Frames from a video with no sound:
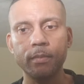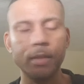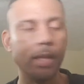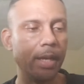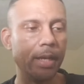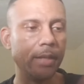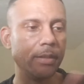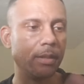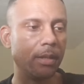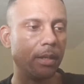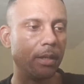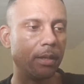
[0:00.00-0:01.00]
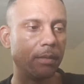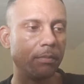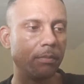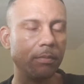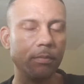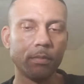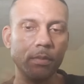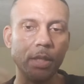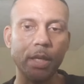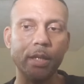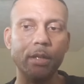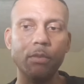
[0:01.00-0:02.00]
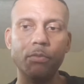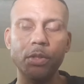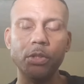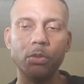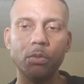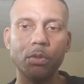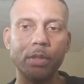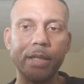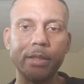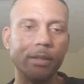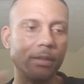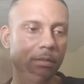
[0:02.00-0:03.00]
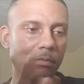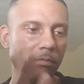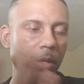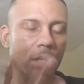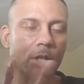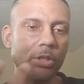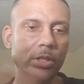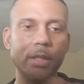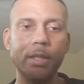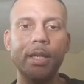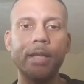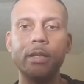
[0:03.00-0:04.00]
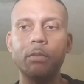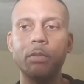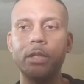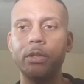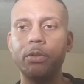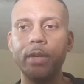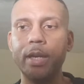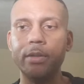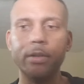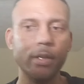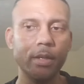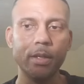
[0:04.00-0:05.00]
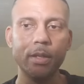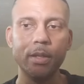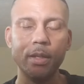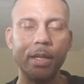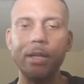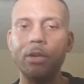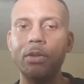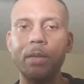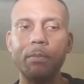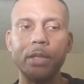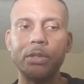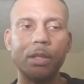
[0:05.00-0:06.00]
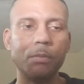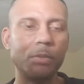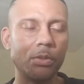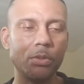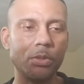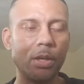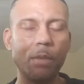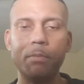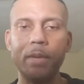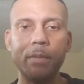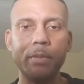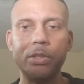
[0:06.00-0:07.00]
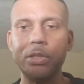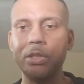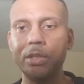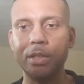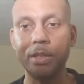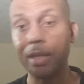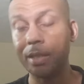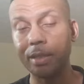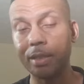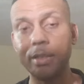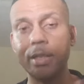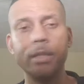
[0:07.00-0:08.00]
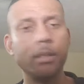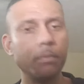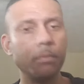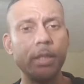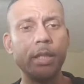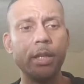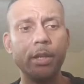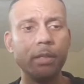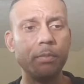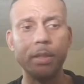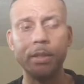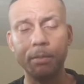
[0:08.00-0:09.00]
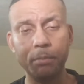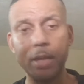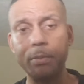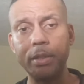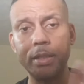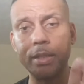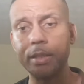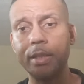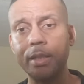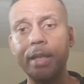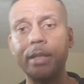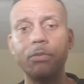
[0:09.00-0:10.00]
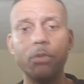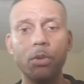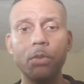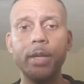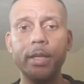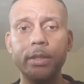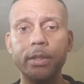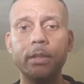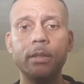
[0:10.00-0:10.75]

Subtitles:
and the individual that's merged and connected with the creator, they know they messed up. So certain babies disconnect. They say it's a miscarriage, but that baby disconnected for a reason.